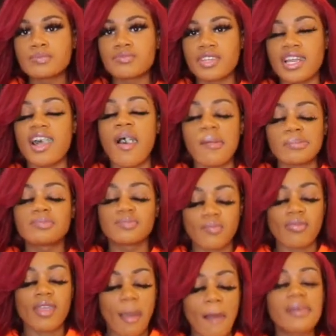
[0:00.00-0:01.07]
Yeah.
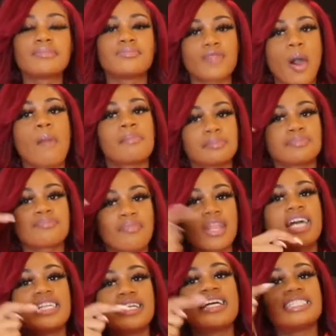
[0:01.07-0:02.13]

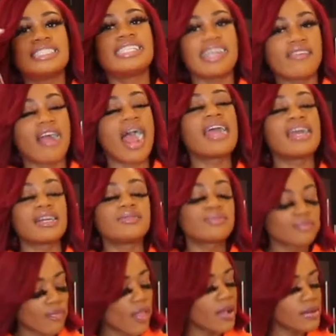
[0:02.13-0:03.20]
This it right here.
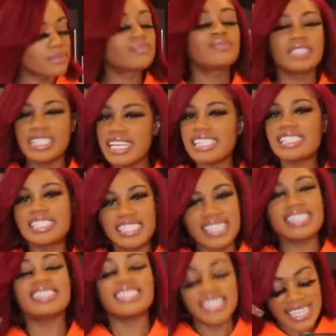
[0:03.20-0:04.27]

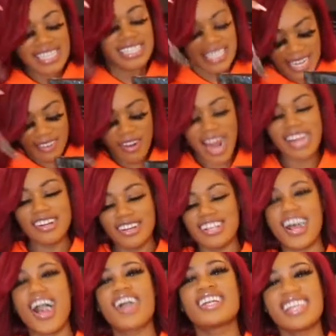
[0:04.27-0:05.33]
This it right here,
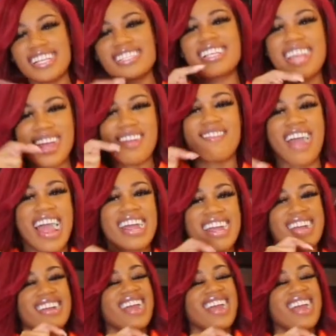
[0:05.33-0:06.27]
y'all. This it right here,